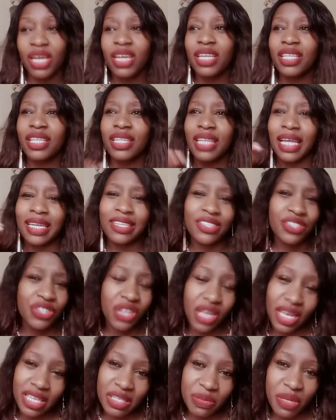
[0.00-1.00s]
Anything that
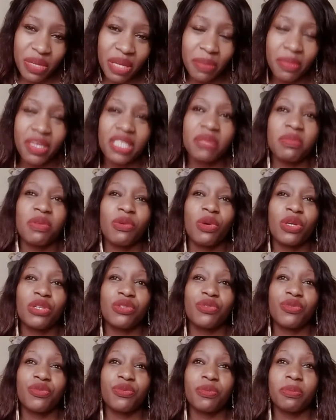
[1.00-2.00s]
triggers me and makes
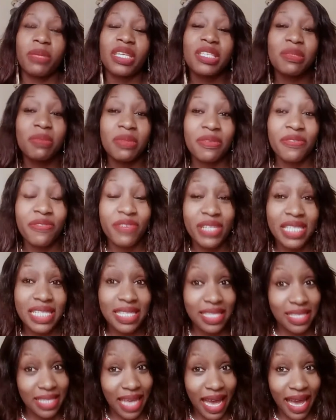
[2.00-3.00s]
me feel
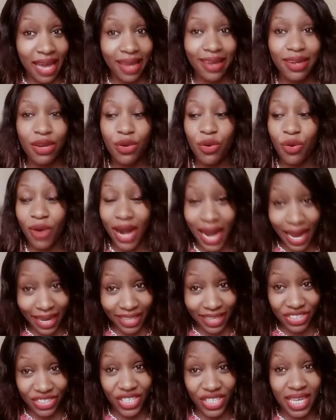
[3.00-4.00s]
sad or
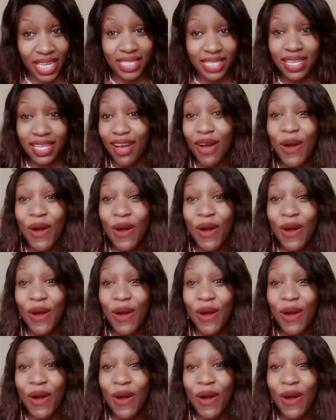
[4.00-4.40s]
anxious,